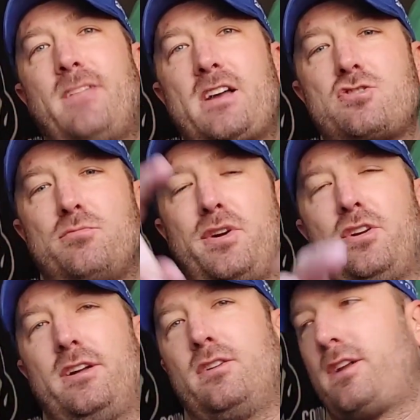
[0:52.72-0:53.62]
National
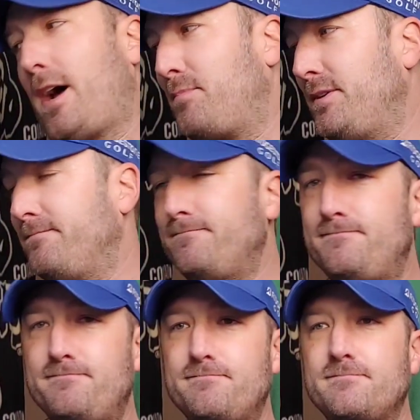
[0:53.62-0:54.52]
Beer Day. Tap in.
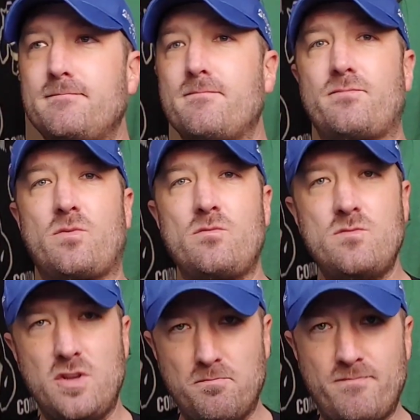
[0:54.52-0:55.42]

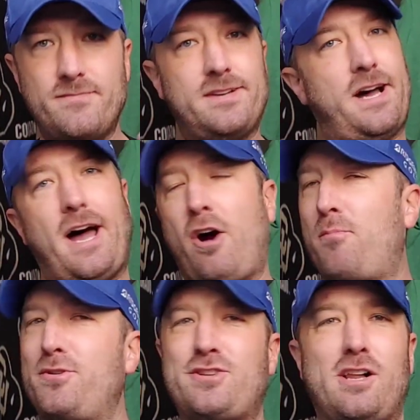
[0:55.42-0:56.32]
You, I
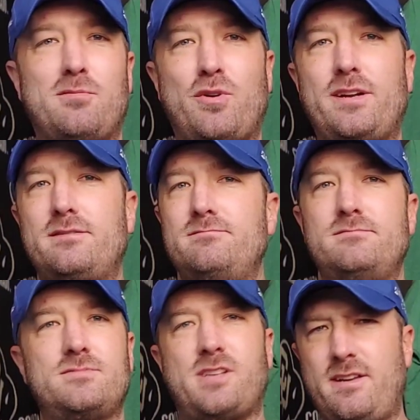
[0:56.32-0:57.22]
hope you're celebrating.
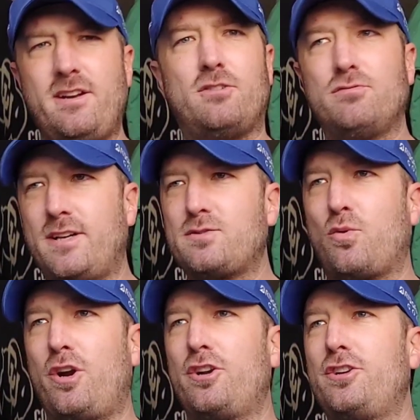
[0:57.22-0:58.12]
So, you know,
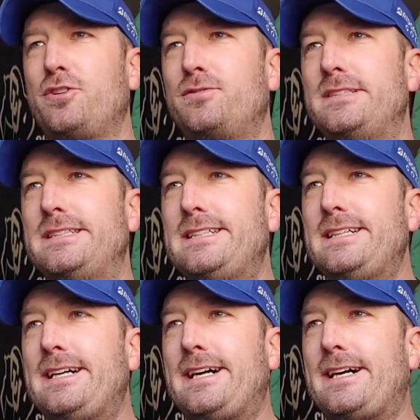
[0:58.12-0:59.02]
that's what we're here to do.
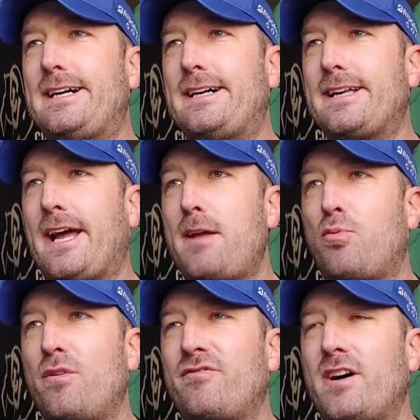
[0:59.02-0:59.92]
Uh, yeah,
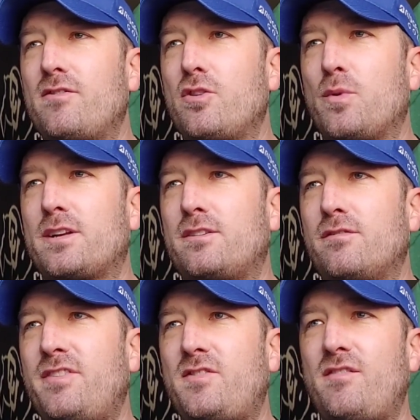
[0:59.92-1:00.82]
8.5 on the
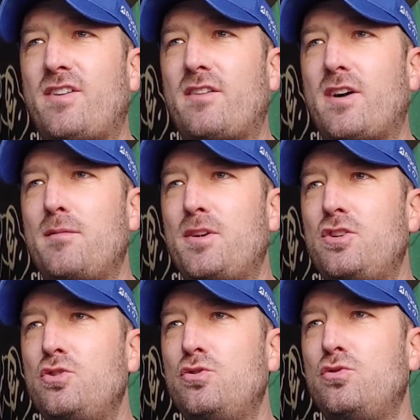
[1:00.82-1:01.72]
Richter, 55
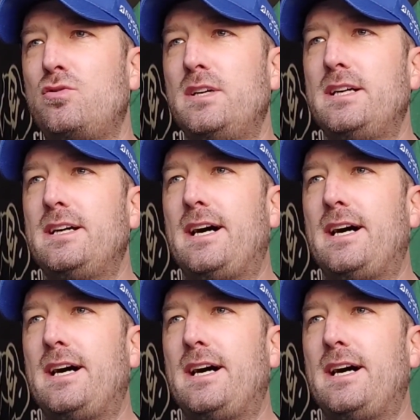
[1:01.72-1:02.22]
IBU.